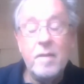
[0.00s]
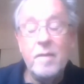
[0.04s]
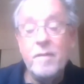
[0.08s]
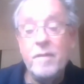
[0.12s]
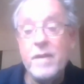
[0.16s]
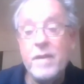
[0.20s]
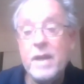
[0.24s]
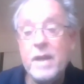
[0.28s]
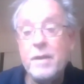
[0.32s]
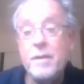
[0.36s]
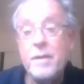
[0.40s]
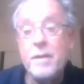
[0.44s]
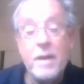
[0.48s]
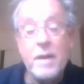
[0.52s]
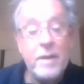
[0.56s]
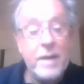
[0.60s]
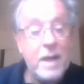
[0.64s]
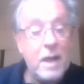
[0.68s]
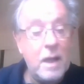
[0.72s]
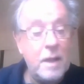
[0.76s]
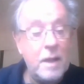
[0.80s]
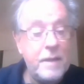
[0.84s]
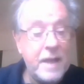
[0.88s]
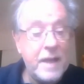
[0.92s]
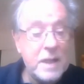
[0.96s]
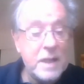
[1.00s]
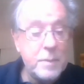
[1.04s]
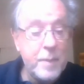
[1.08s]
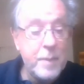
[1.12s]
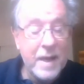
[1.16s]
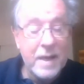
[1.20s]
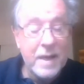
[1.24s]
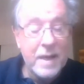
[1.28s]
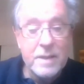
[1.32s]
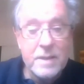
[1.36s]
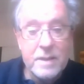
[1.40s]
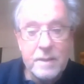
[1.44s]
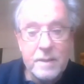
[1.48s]
veterinary health
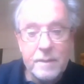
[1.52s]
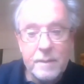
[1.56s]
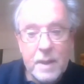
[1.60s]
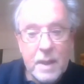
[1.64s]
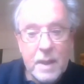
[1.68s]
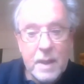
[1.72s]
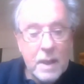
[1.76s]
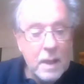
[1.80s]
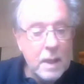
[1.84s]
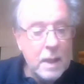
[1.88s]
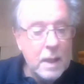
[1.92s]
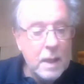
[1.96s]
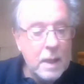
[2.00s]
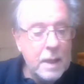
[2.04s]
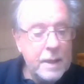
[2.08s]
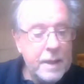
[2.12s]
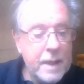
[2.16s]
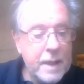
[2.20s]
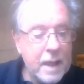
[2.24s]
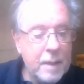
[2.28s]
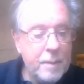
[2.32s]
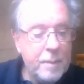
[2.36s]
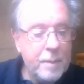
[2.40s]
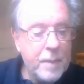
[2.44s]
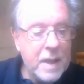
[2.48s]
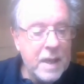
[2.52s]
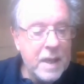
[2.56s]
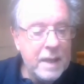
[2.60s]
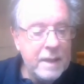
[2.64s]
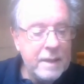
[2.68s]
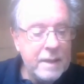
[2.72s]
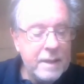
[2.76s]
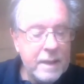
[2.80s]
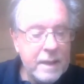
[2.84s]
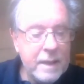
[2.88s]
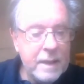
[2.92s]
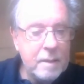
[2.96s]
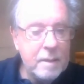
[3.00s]
aspects done by
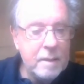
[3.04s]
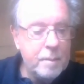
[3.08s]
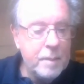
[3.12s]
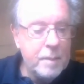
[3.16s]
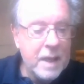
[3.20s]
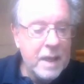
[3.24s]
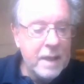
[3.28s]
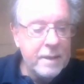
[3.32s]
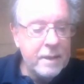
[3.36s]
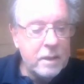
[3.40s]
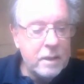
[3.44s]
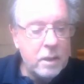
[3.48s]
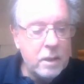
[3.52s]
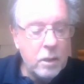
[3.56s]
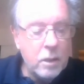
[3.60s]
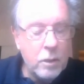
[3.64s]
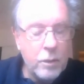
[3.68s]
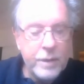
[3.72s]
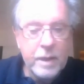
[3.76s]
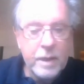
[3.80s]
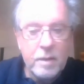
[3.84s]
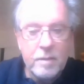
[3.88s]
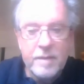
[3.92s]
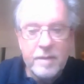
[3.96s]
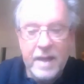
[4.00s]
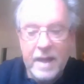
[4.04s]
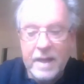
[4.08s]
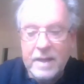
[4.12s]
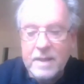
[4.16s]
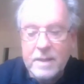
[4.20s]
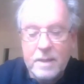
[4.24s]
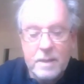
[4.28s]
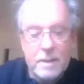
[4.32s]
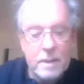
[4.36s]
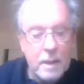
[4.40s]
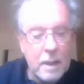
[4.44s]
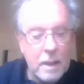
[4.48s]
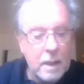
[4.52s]
the by the colonial
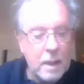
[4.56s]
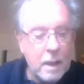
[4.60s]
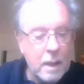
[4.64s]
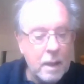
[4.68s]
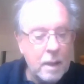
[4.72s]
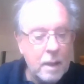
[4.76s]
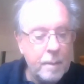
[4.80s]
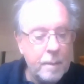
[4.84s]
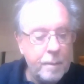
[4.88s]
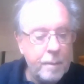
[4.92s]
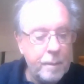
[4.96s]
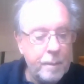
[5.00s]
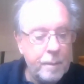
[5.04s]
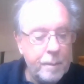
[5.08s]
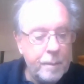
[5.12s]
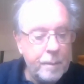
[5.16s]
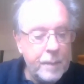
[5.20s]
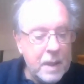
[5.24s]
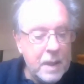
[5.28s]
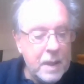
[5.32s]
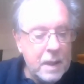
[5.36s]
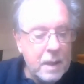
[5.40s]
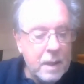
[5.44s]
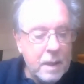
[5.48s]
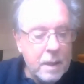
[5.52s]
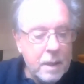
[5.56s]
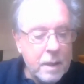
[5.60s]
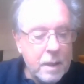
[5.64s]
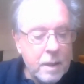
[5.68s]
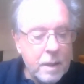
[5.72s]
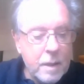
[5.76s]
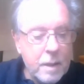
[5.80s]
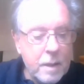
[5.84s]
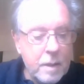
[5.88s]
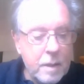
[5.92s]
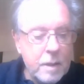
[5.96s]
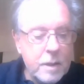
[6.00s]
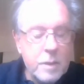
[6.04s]
vets, um,
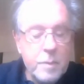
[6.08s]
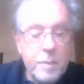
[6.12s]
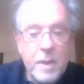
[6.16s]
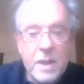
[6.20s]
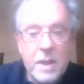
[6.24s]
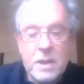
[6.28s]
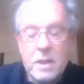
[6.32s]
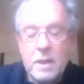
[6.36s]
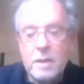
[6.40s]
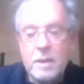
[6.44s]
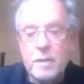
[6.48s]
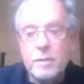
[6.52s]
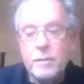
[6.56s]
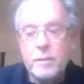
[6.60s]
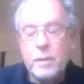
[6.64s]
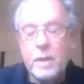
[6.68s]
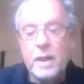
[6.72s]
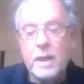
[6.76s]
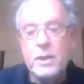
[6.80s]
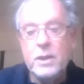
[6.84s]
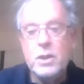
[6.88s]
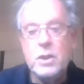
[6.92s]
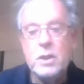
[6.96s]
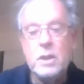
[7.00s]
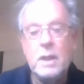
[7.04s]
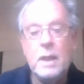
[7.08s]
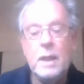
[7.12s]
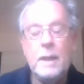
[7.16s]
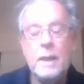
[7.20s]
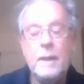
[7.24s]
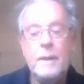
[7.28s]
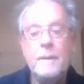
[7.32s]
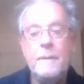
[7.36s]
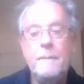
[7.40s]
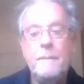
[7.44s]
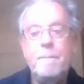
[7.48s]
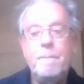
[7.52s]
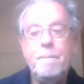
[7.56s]
especially the French.
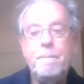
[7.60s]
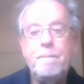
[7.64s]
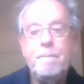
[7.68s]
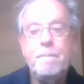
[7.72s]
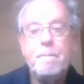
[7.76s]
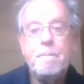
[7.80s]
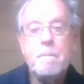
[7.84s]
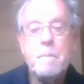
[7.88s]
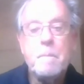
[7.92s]
Um,